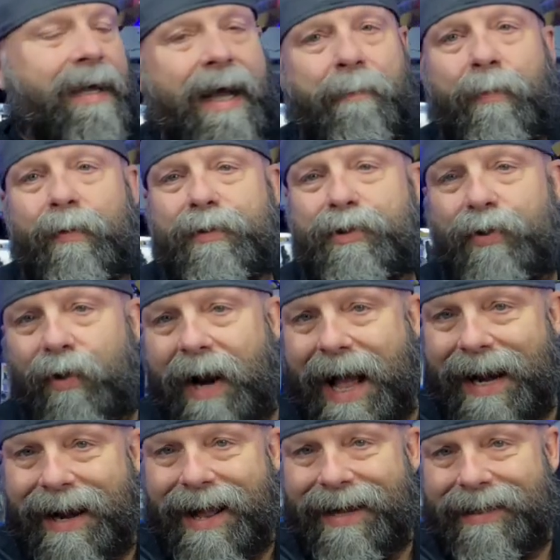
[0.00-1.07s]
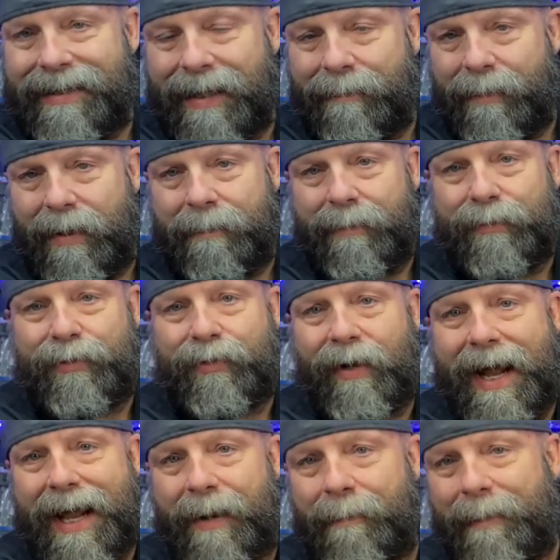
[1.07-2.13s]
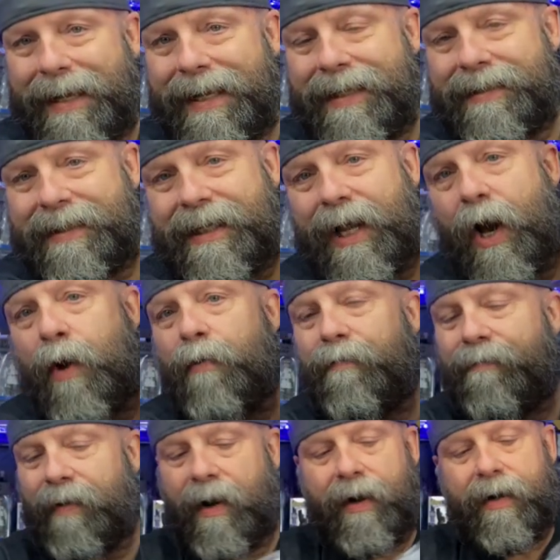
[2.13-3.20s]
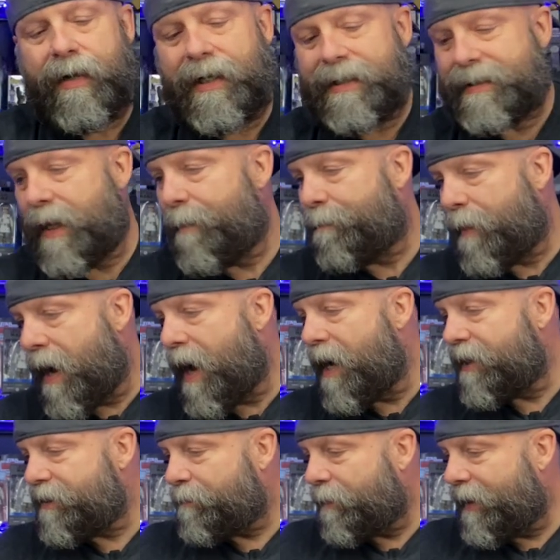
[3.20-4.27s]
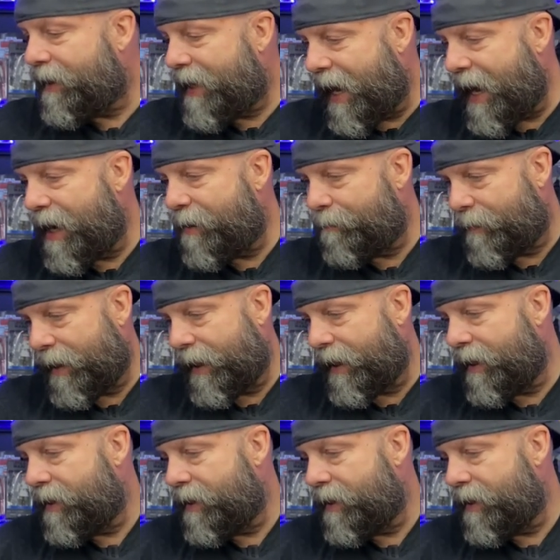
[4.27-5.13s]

I'm gonna try not. I'm, I'm, gonna try to be as covert as I possibly can be.